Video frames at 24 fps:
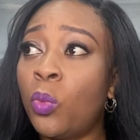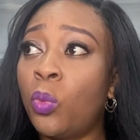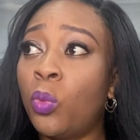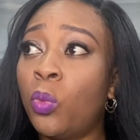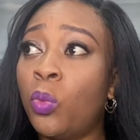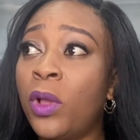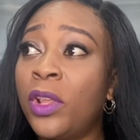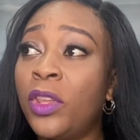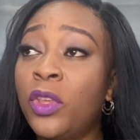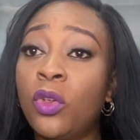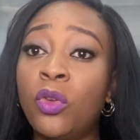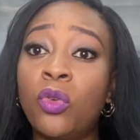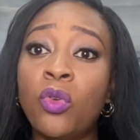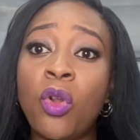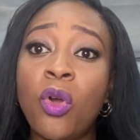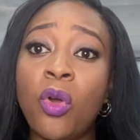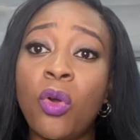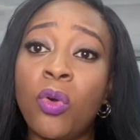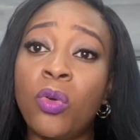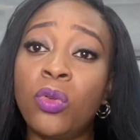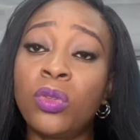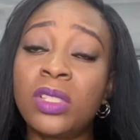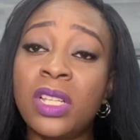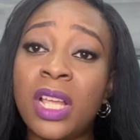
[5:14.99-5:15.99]
when you grow
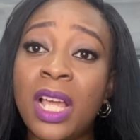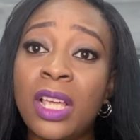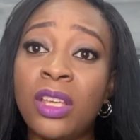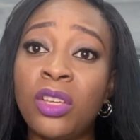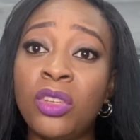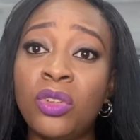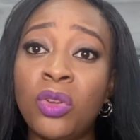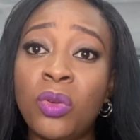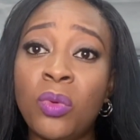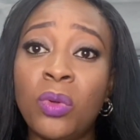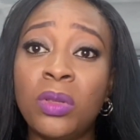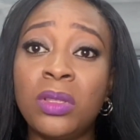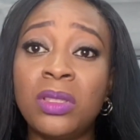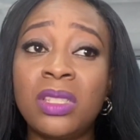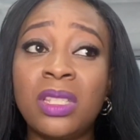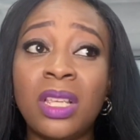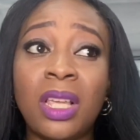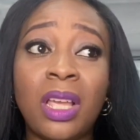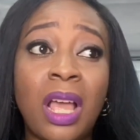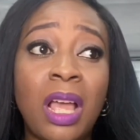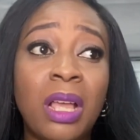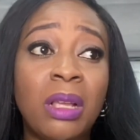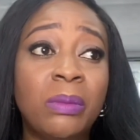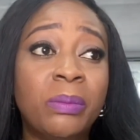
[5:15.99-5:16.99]
older you don't want to say ah,